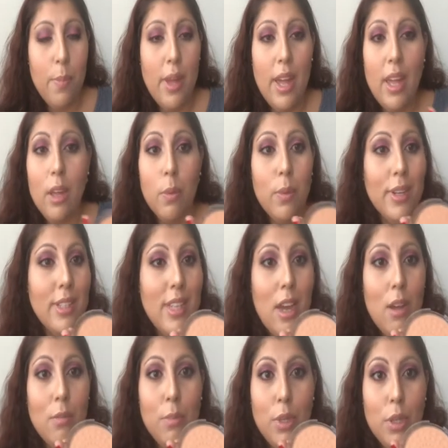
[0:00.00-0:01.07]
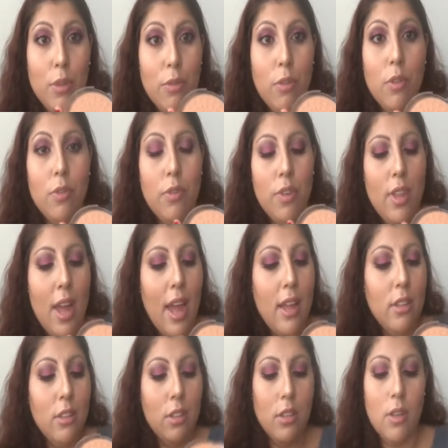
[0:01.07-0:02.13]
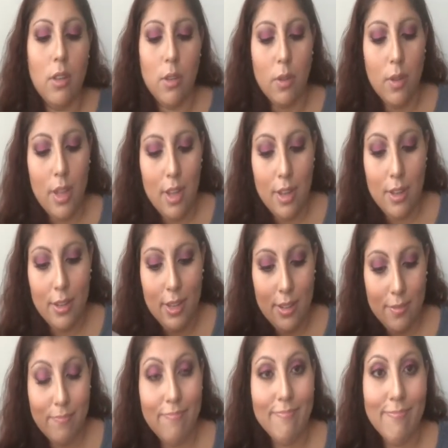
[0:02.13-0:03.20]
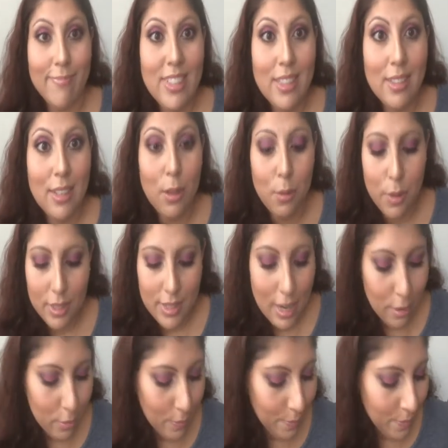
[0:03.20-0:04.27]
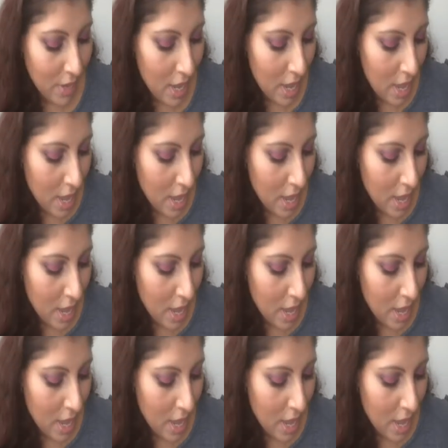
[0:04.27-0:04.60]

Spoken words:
but it worked out beautiful for that, so it worked out.